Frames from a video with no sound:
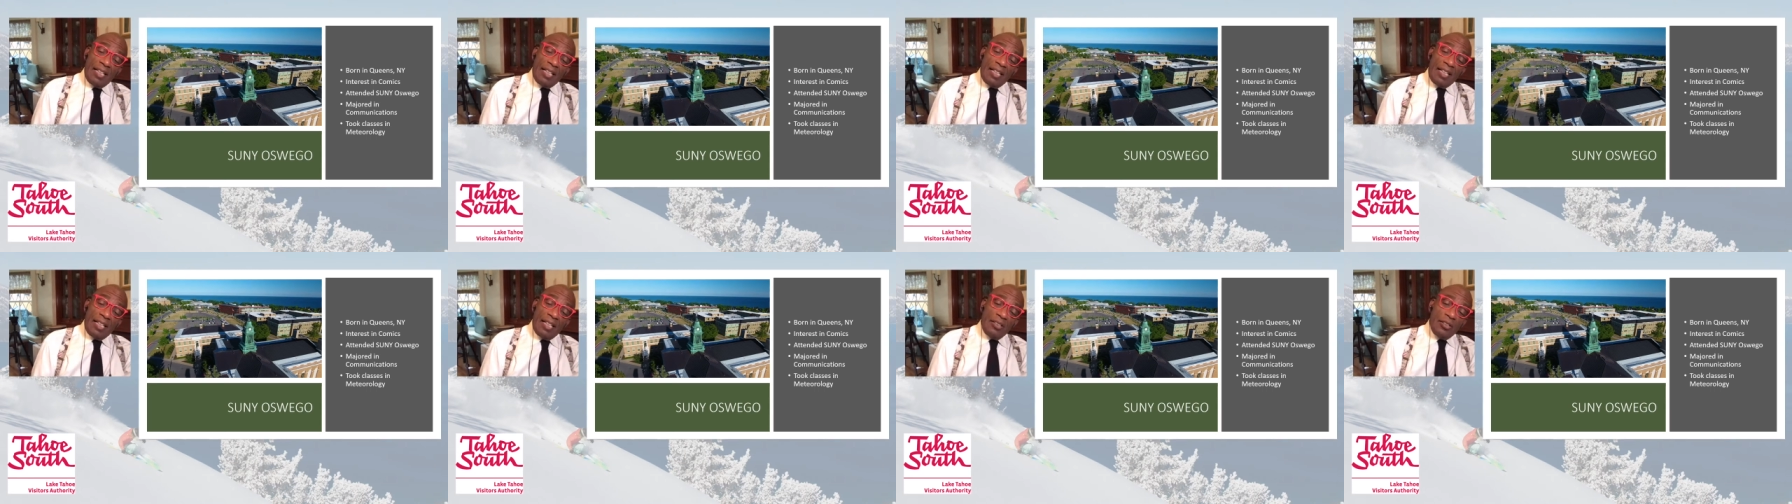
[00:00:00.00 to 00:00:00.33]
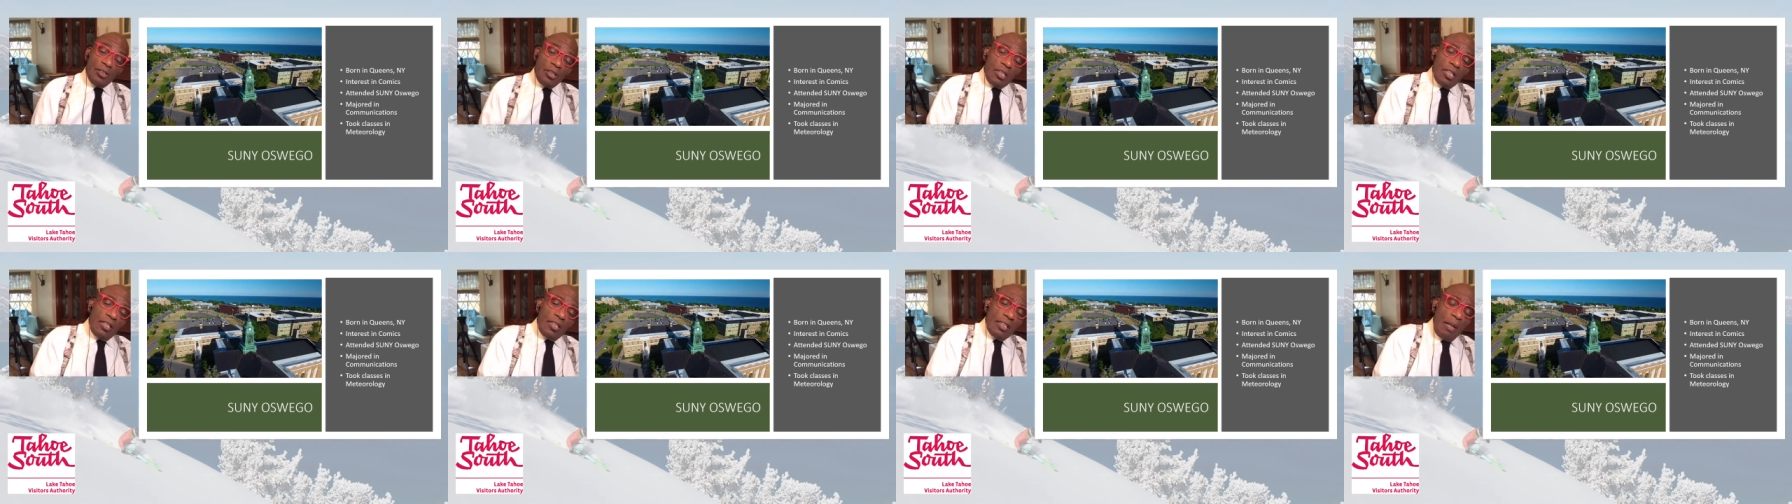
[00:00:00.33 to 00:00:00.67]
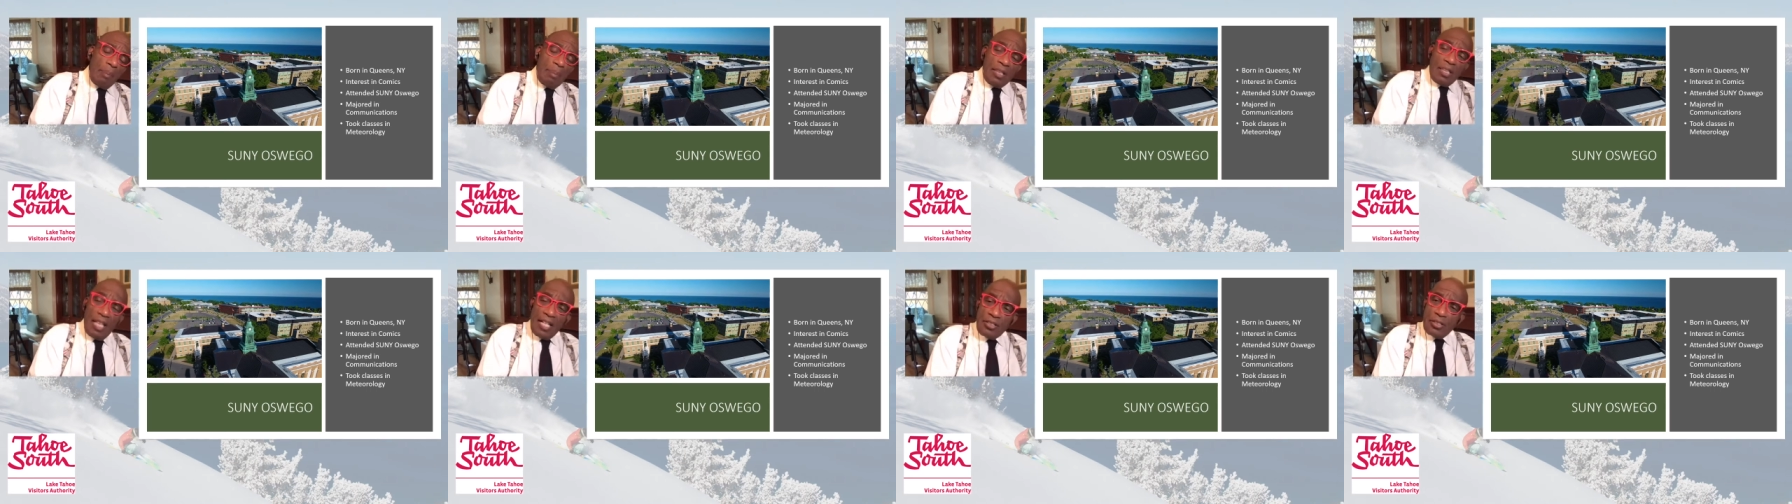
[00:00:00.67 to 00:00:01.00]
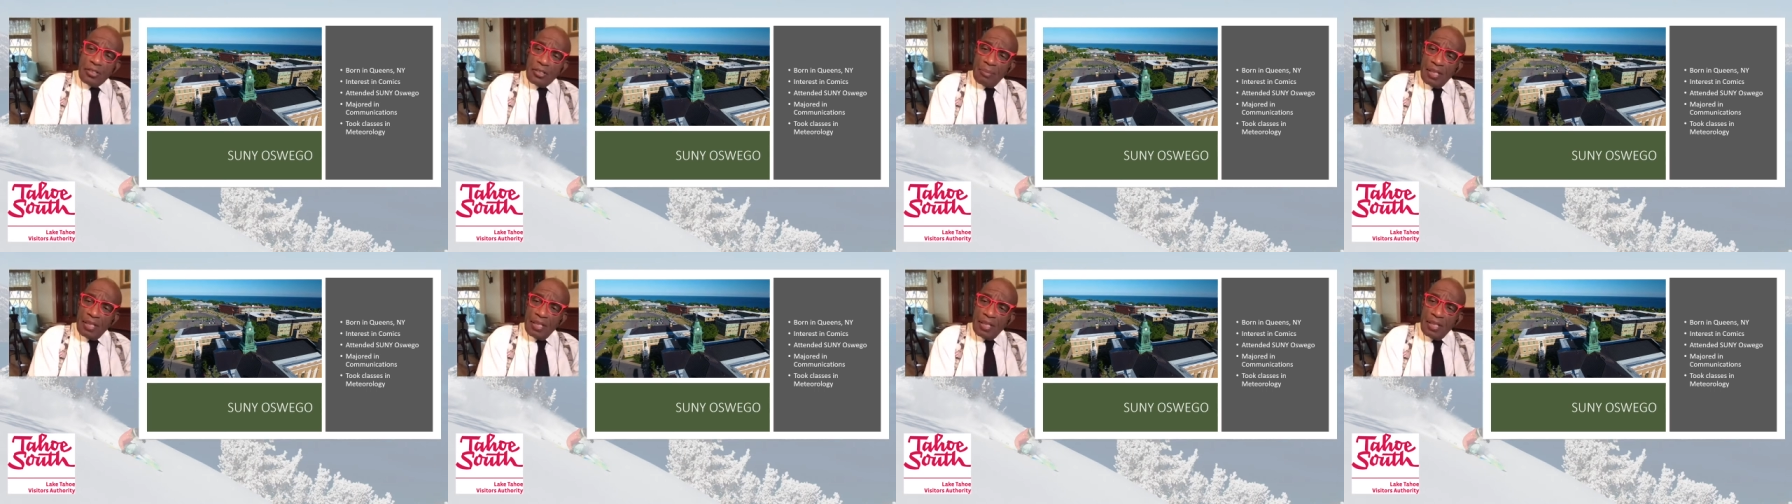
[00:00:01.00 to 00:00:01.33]
I took a couple of
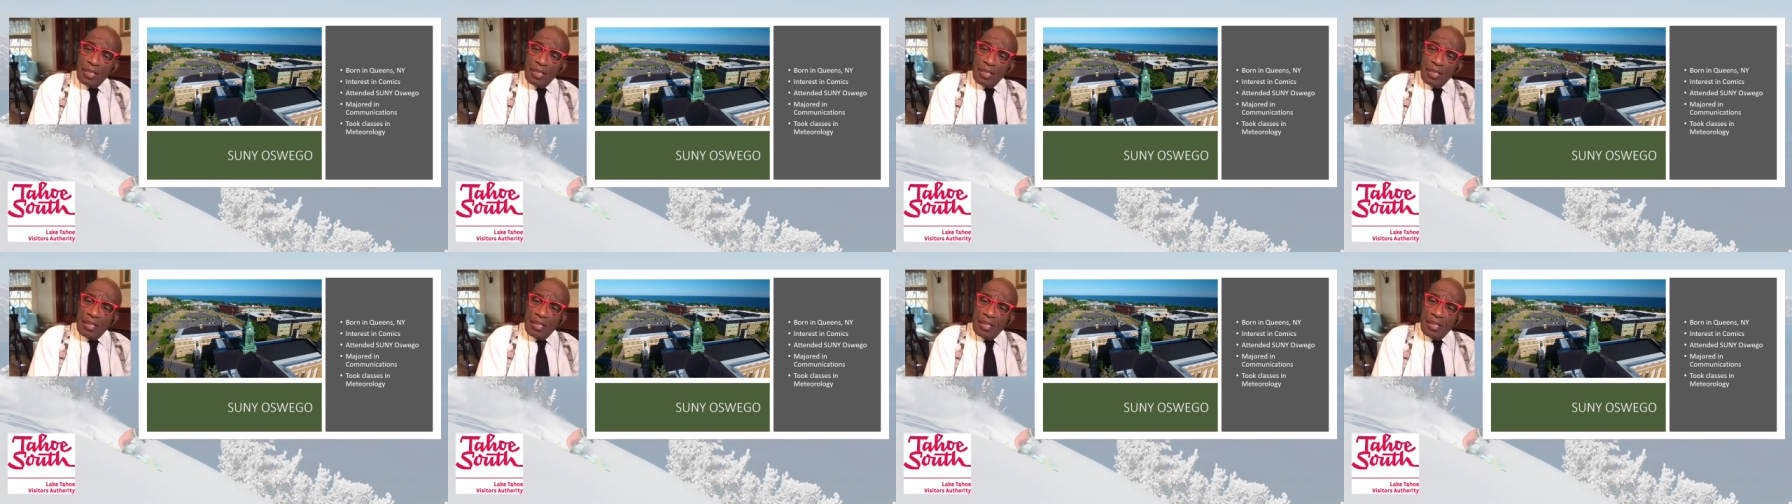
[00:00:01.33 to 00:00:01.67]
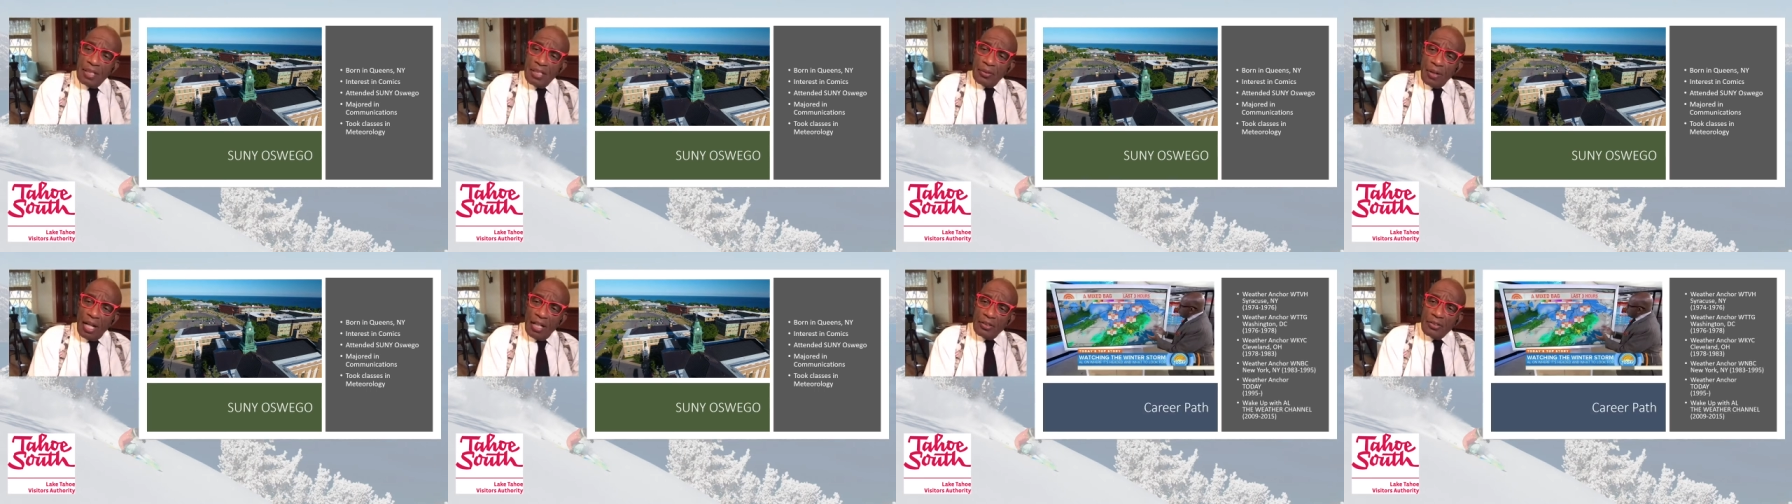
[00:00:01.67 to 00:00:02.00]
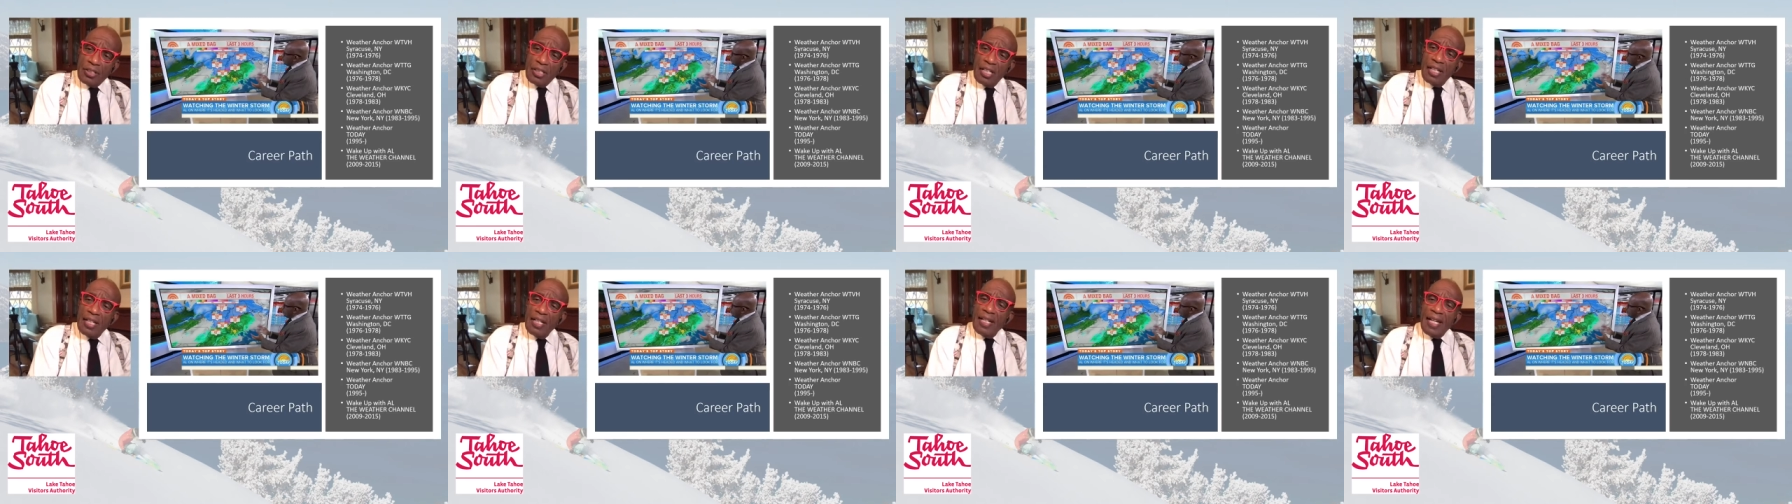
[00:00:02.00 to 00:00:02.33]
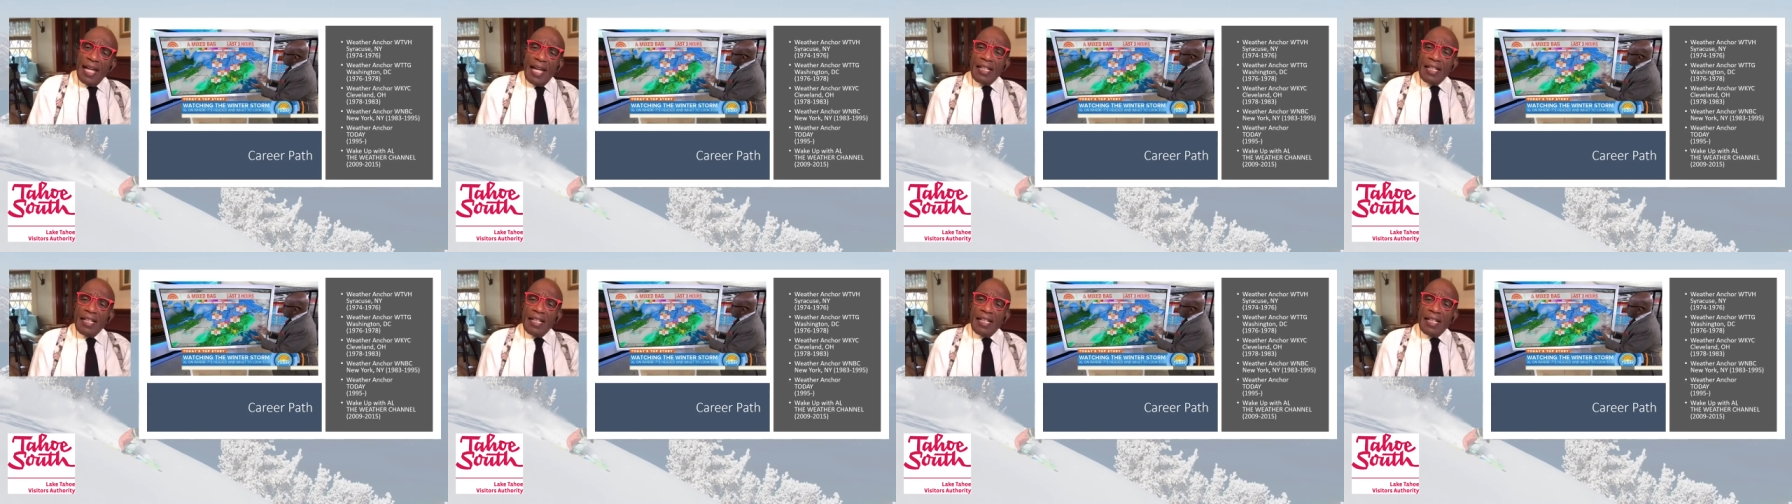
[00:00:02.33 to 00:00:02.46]
classes in meteorology